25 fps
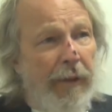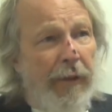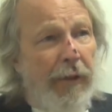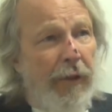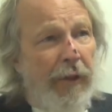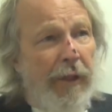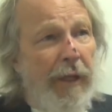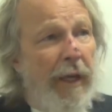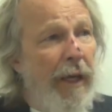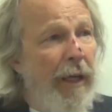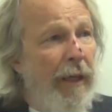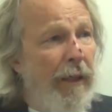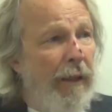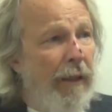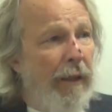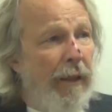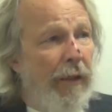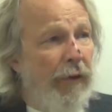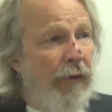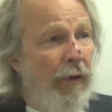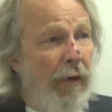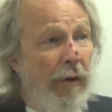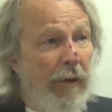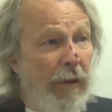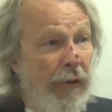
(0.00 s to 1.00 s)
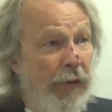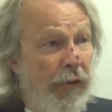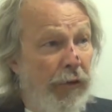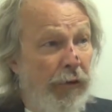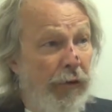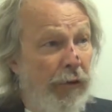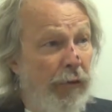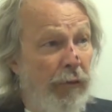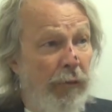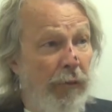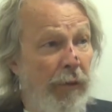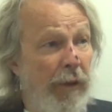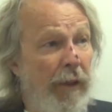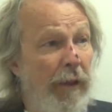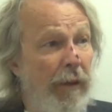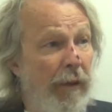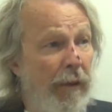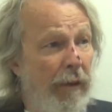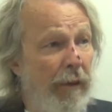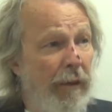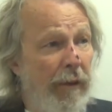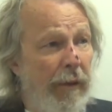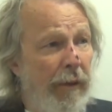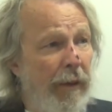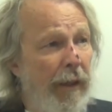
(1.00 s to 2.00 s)
You can't. It's it's
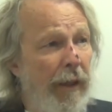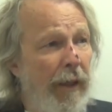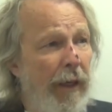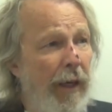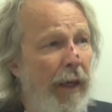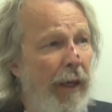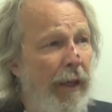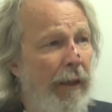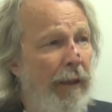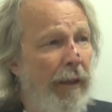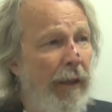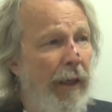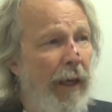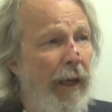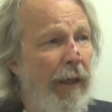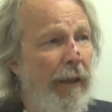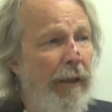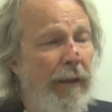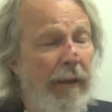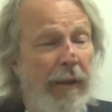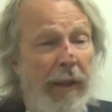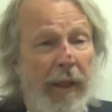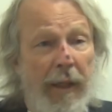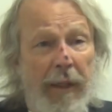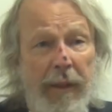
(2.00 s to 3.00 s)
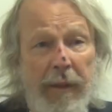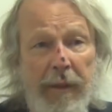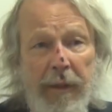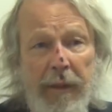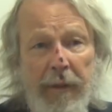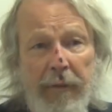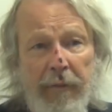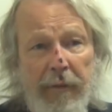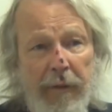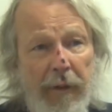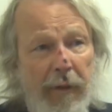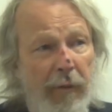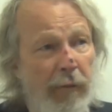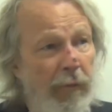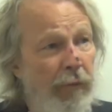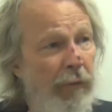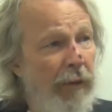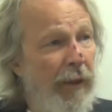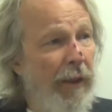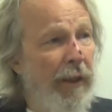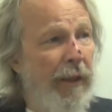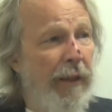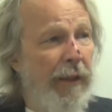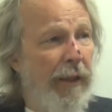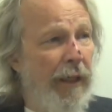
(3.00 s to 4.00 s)
surreal. I, I, I live in a
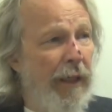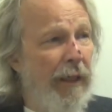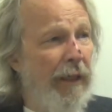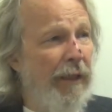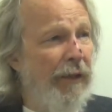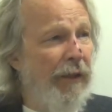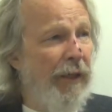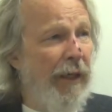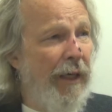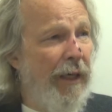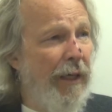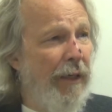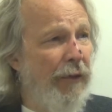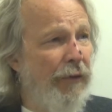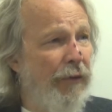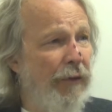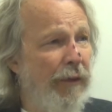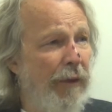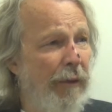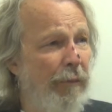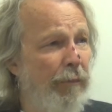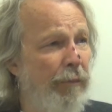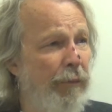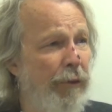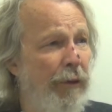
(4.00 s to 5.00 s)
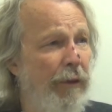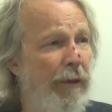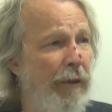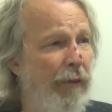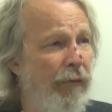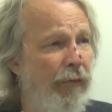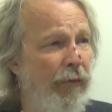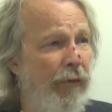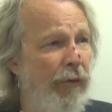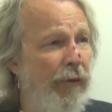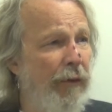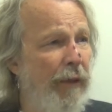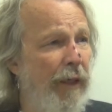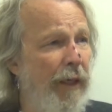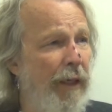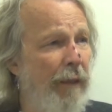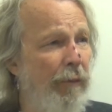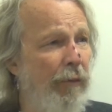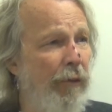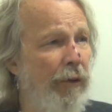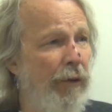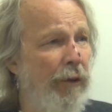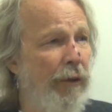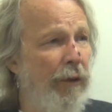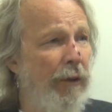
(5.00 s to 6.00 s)
really nice house in a beautiful
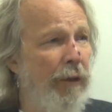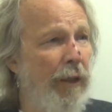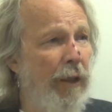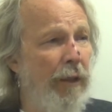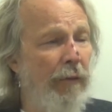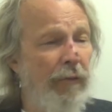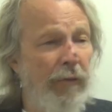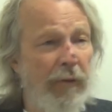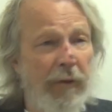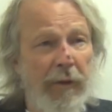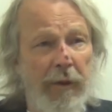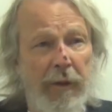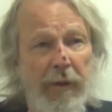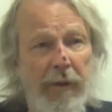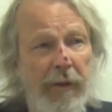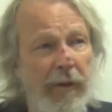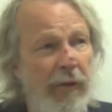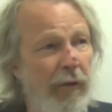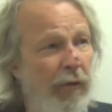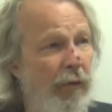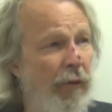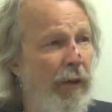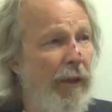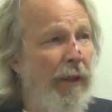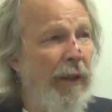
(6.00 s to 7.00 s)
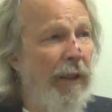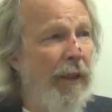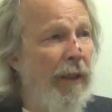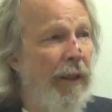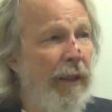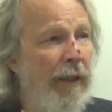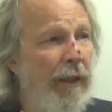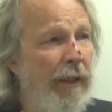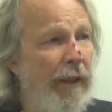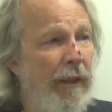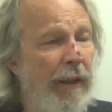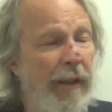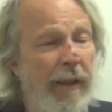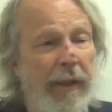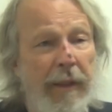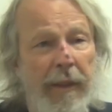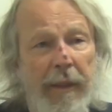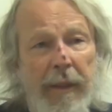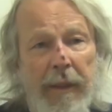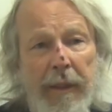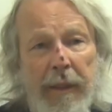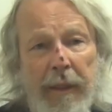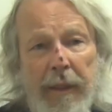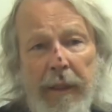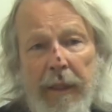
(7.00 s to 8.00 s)
neighborhood overlooking Green Lake,
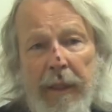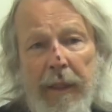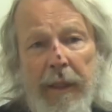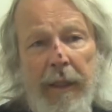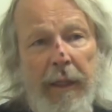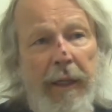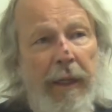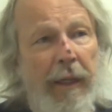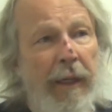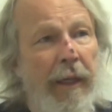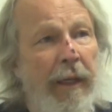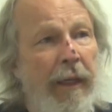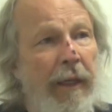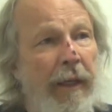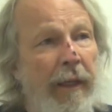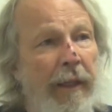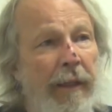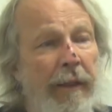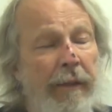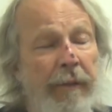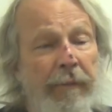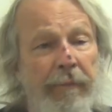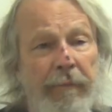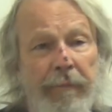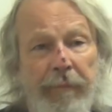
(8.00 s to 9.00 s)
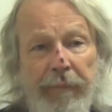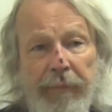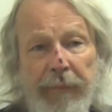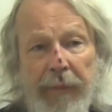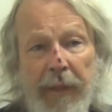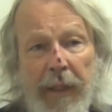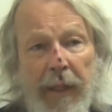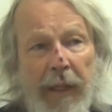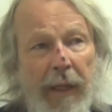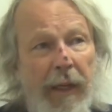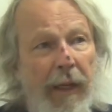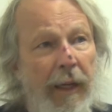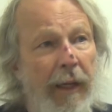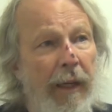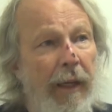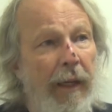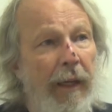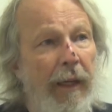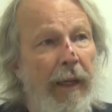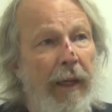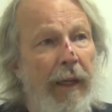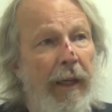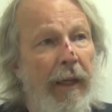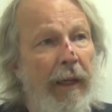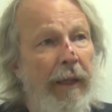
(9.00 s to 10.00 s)
and
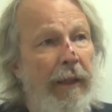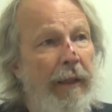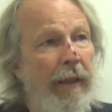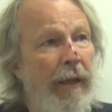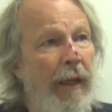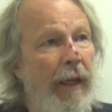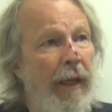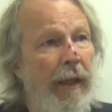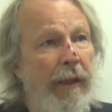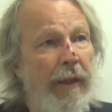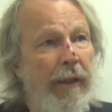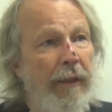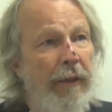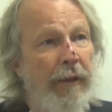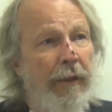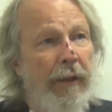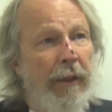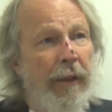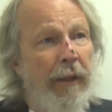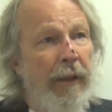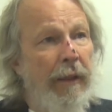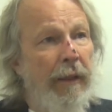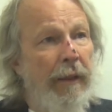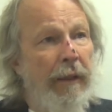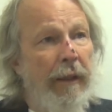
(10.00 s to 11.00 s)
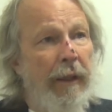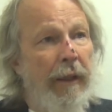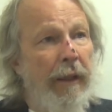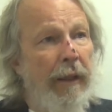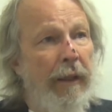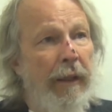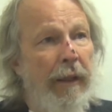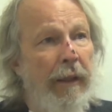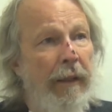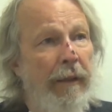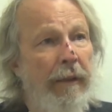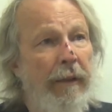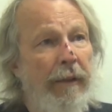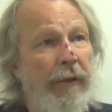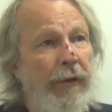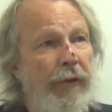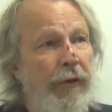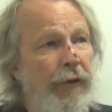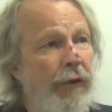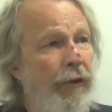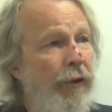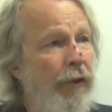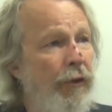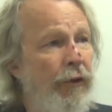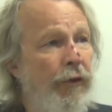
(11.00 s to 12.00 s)
and and and
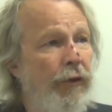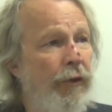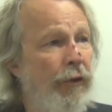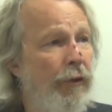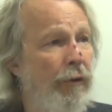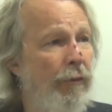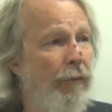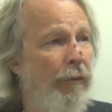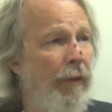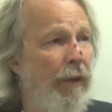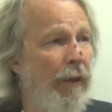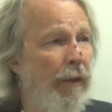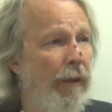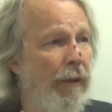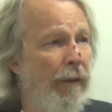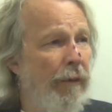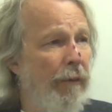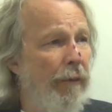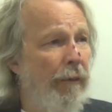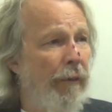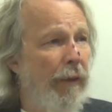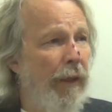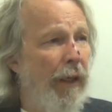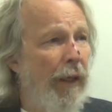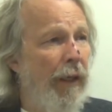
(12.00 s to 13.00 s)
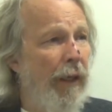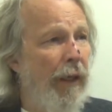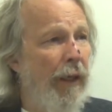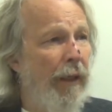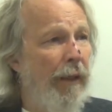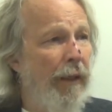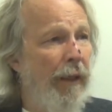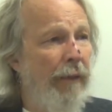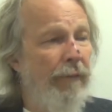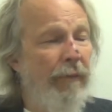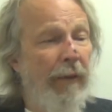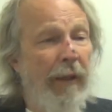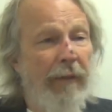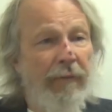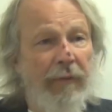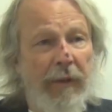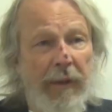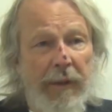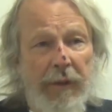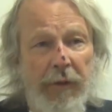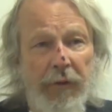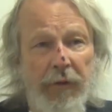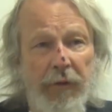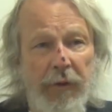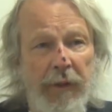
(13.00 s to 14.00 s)
it's just surreal. I got I've
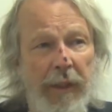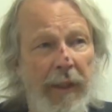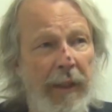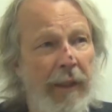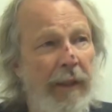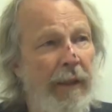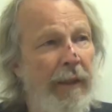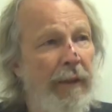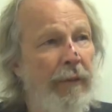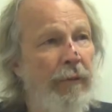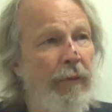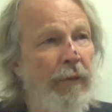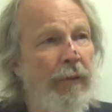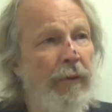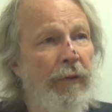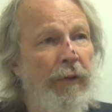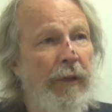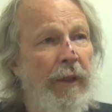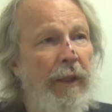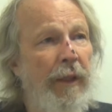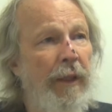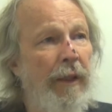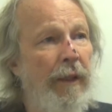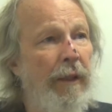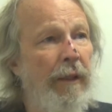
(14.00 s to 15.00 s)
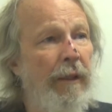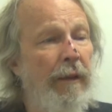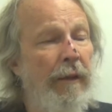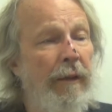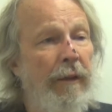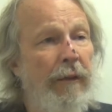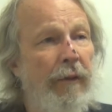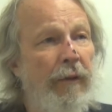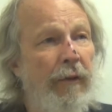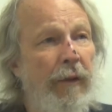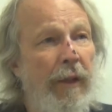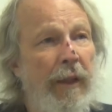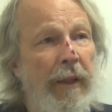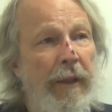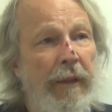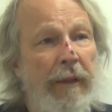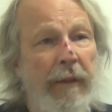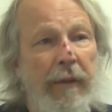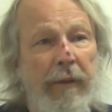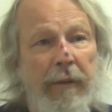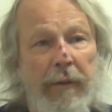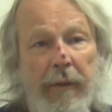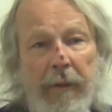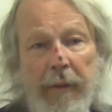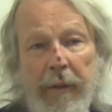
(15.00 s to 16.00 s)
got this daily routine trying
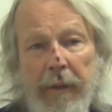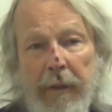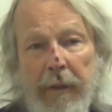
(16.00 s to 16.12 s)
to